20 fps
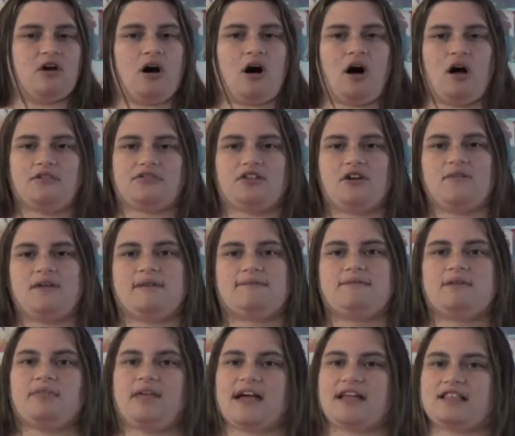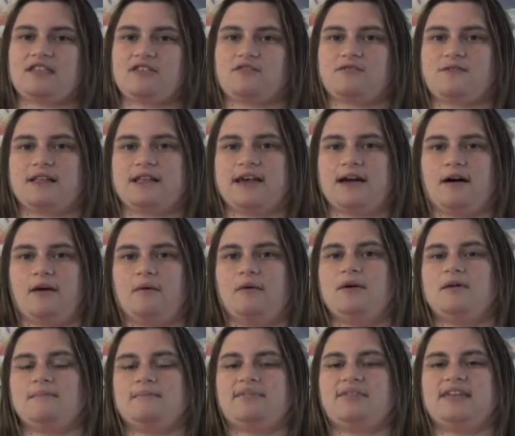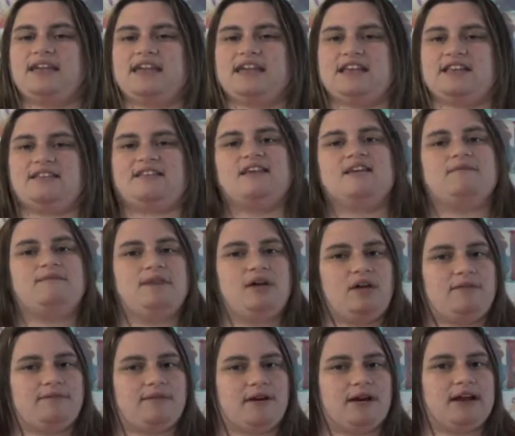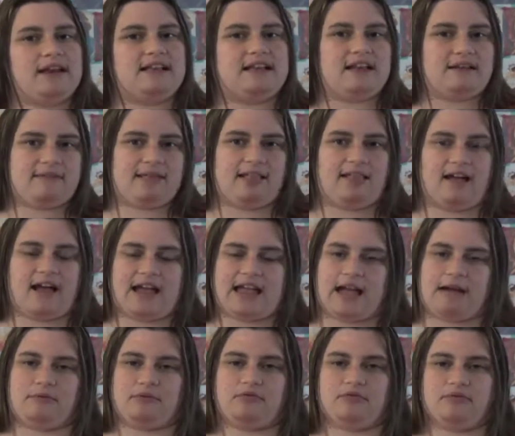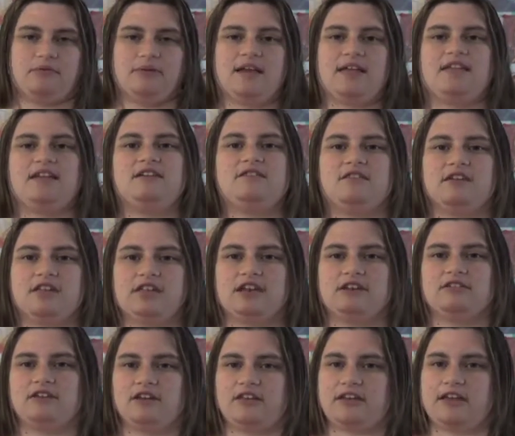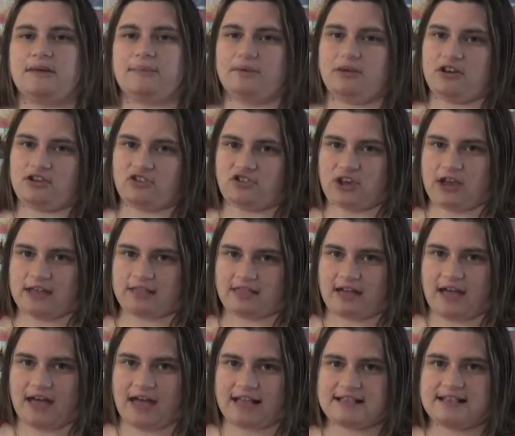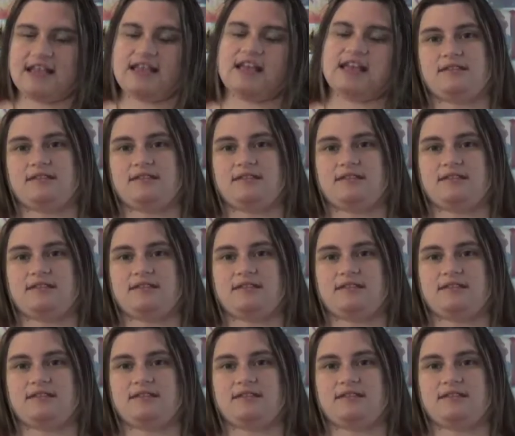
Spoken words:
Also, if you like this video, please feel free to give it a like. I would really, really, really appreciate that.